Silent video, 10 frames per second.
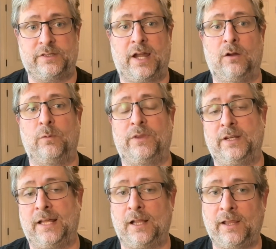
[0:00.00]
Now, with an
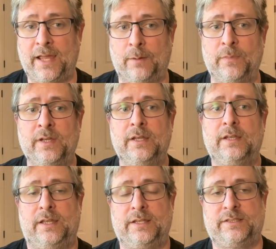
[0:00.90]
LLM,
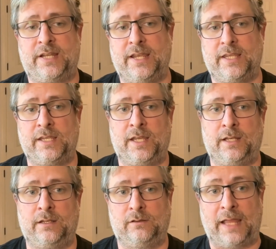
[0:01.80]
it's taking
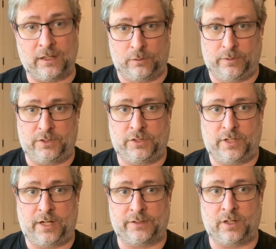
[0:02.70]
in
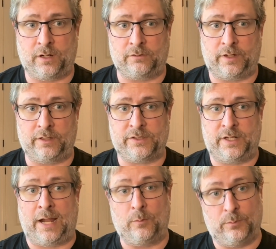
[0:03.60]
language as guardrails
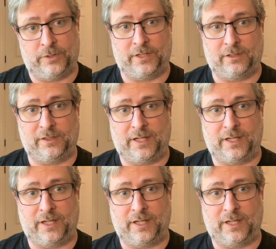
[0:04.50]
and outputting.